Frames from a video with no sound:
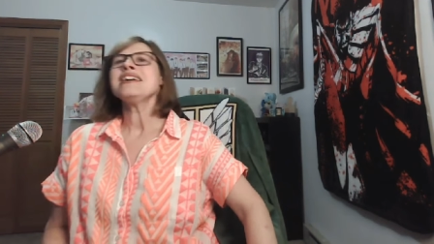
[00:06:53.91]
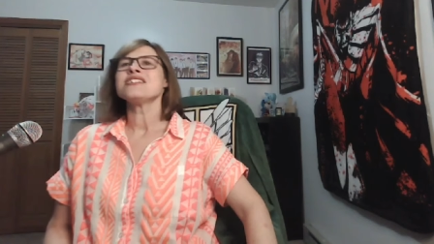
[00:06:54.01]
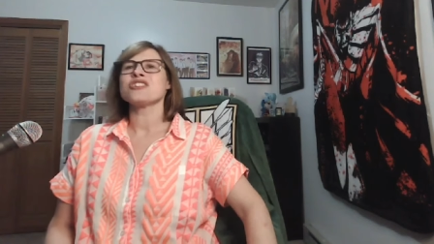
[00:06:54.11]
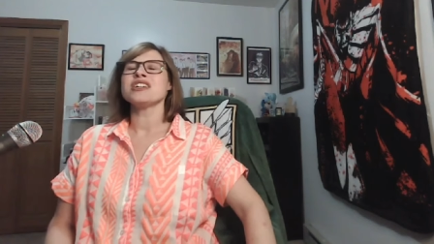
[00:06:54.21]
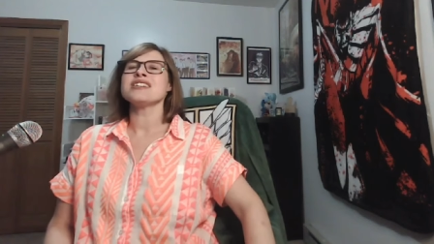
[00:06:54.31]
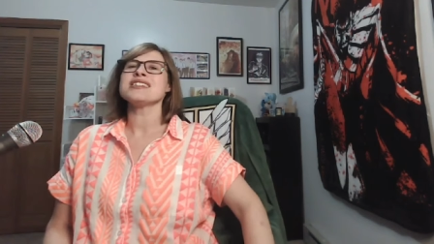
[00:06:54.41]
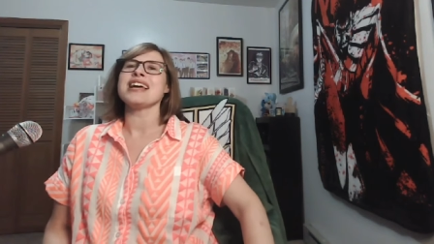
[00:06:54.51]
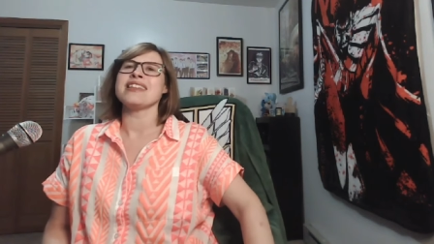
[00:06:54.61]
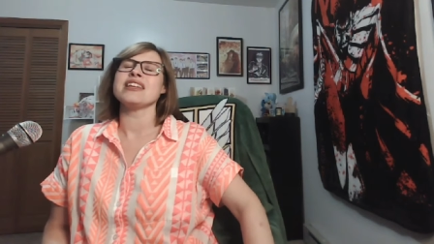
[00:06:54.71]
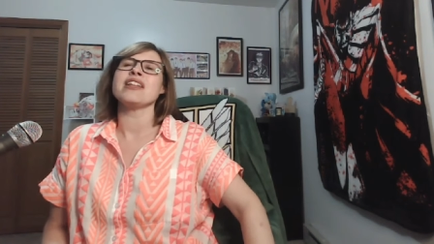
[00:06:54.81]
Shit.
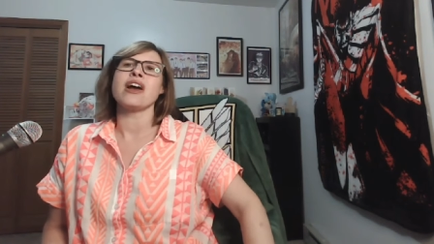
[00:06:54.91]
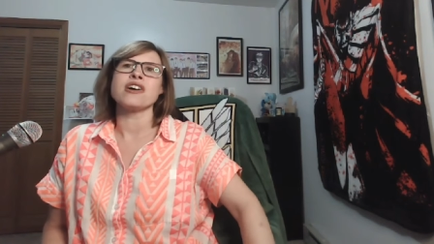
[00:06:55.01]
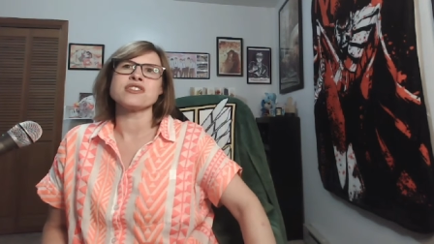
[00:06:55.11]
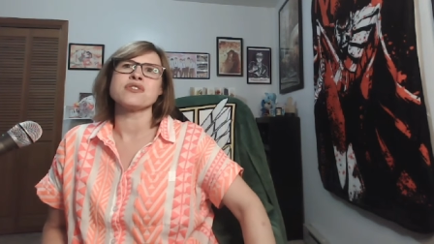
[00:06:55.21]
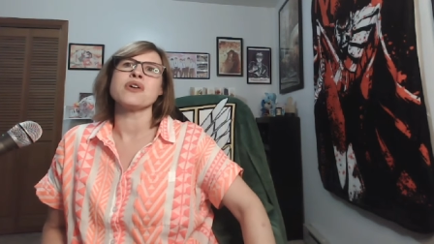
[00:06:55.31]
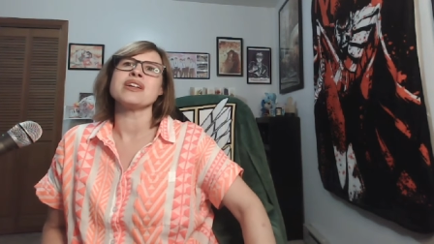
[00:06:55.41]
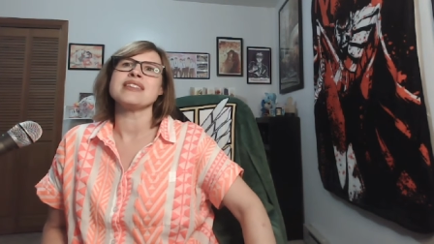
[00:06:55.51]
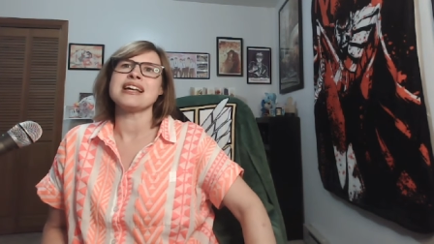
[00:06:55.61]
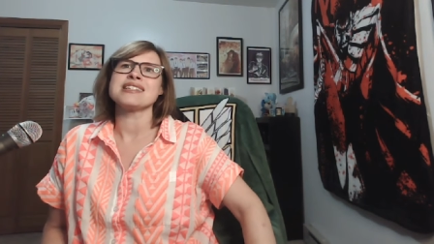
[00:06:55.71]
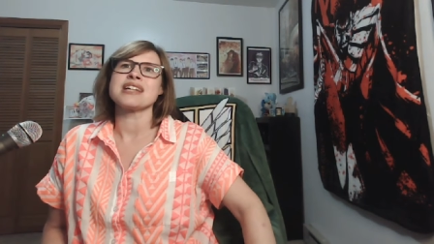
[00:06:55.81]
And then they also noted
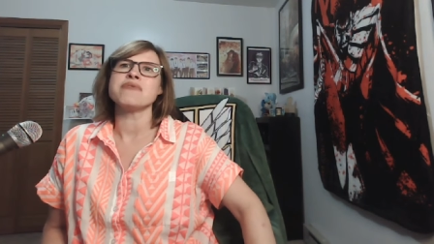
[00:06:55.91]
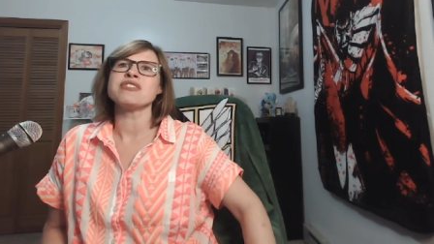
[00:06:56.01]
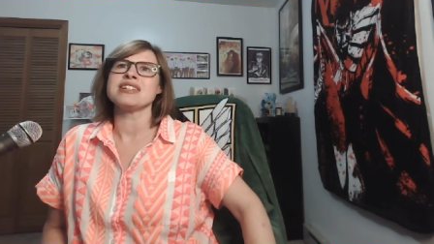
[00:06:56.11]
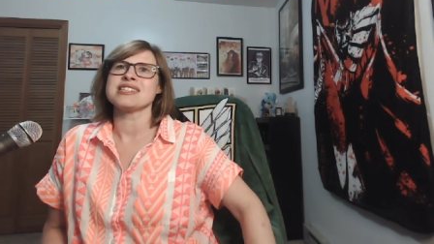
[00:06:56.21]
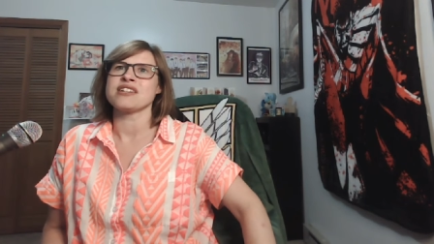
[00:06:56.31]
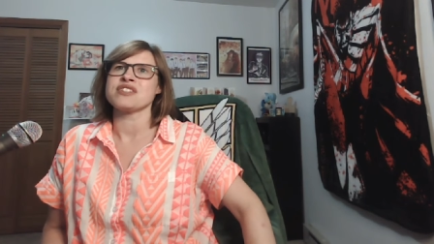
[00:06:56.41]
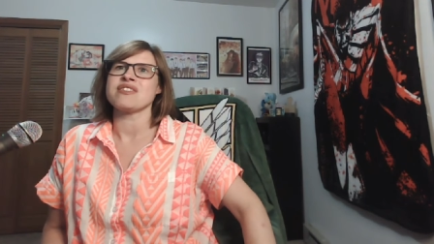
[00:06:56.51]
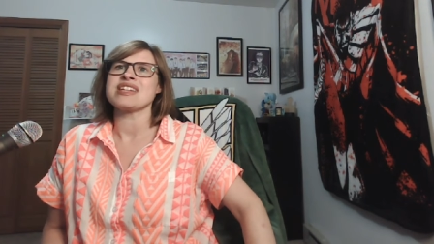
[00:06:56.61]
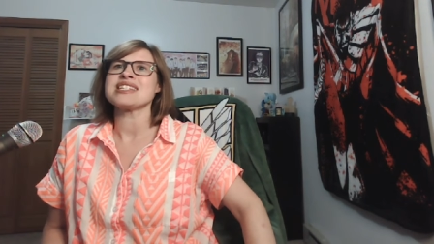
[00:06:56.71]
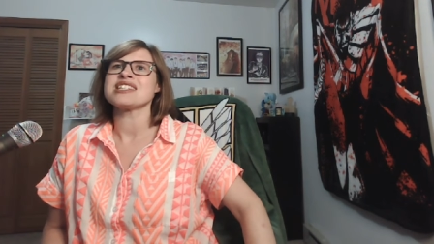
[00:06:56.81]
that Scum Villain's Self
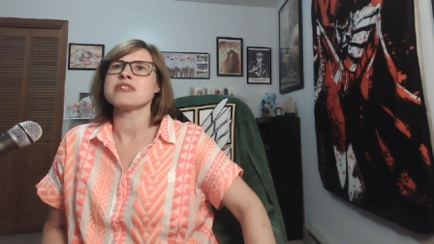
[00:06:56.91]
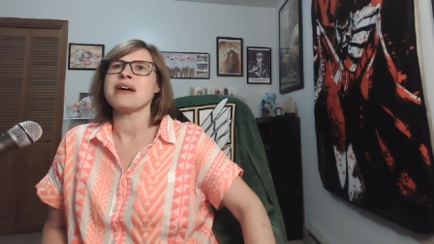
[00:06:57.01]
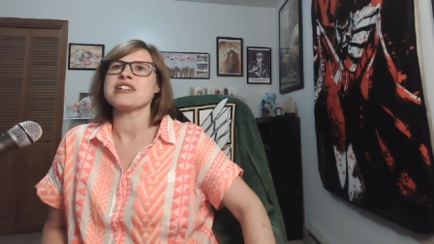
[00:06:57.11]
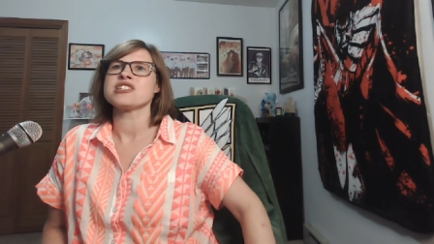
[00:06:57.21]
Saving System has